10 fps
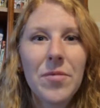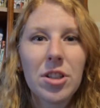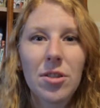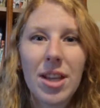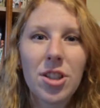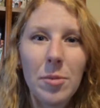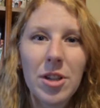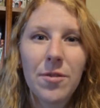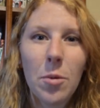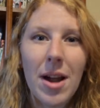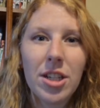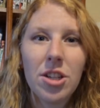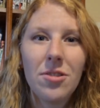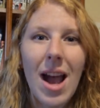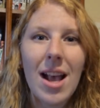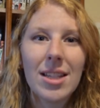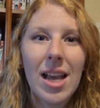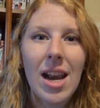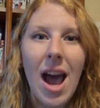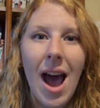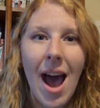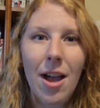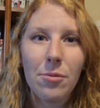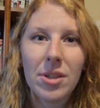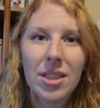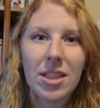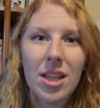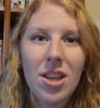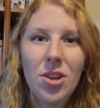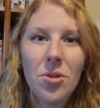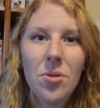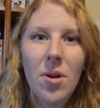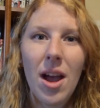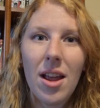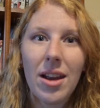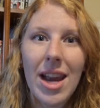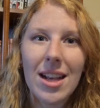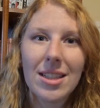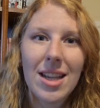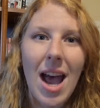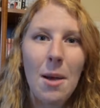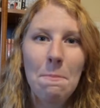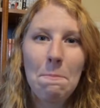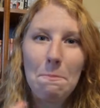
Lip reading: So thanks so much for watching, you guys, and I will see you next time.